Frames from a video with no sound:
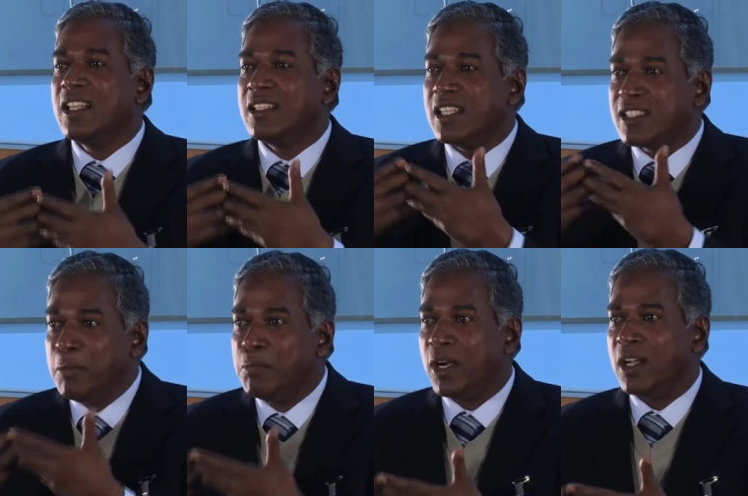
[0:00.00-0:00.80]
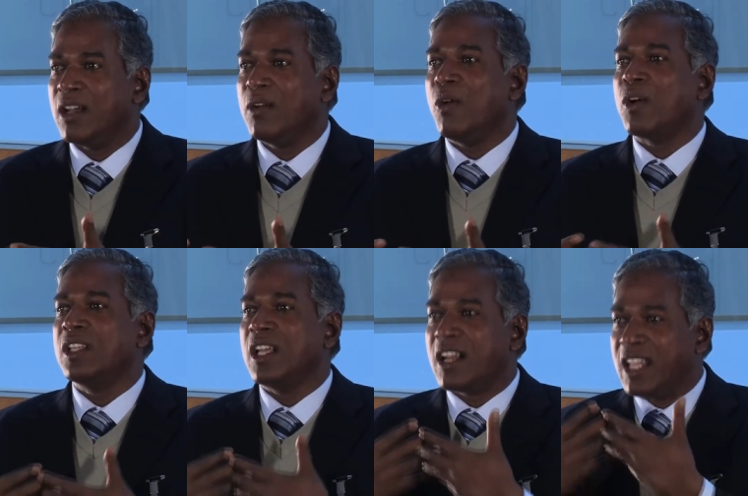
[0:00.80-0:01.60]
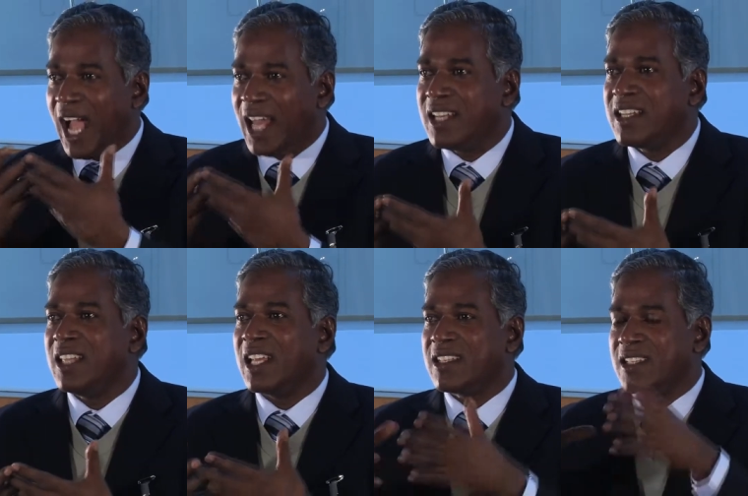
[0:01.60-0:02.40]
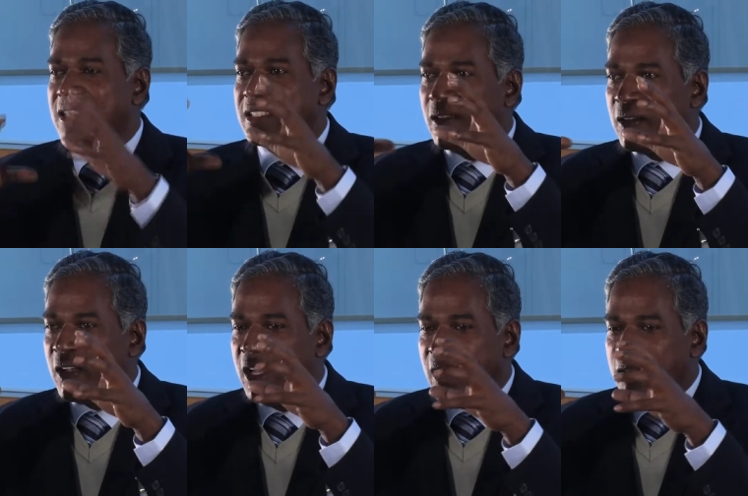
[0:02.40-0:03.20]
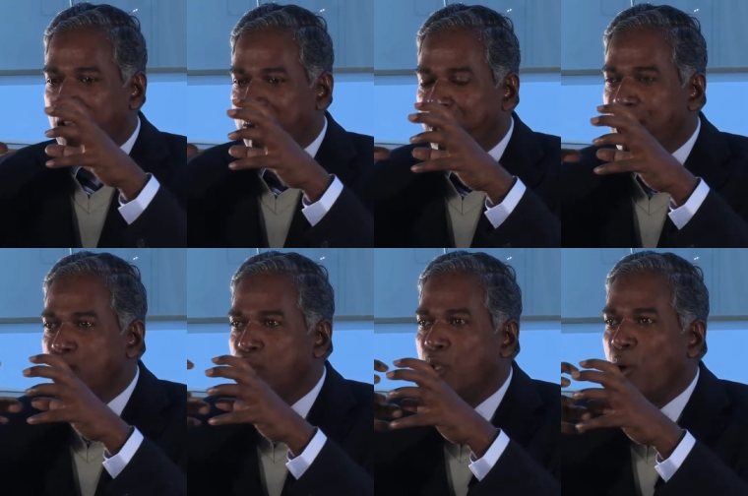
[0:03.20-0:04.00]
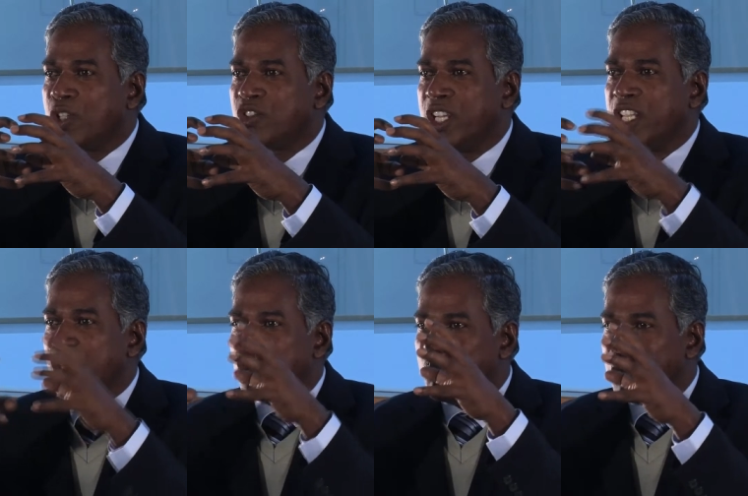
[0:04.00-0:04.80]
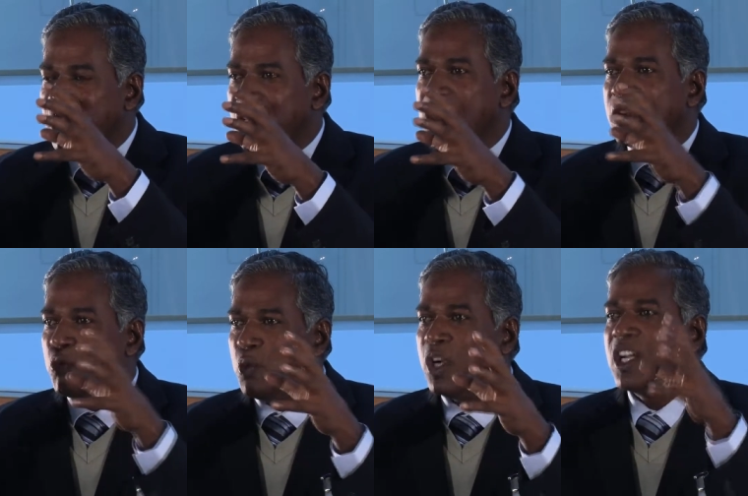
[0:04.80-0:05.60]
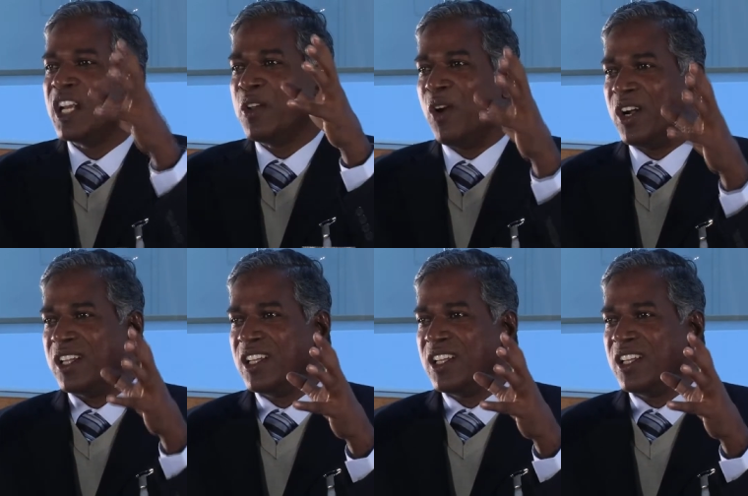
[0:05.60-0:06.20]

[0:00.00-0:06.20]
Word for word: the symbol or the reality that, is, uh, that brings together all three, human, world, and God.